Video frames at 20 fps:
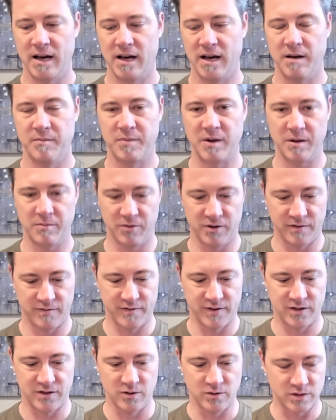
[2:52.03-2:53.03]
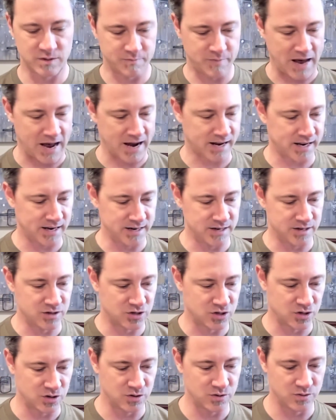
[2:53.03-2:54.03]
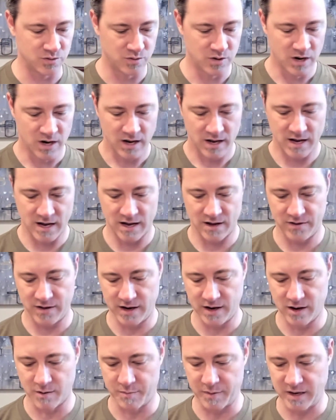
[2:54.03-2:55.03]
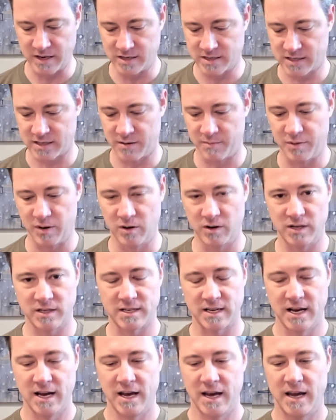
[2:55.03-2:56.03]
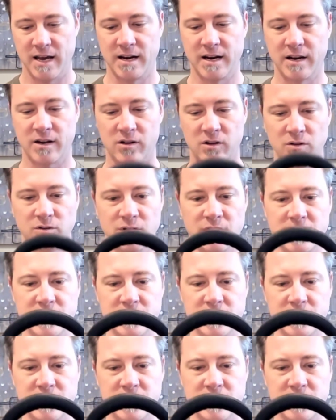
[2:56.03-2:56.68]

be able to fit those back into the earpiece components, and including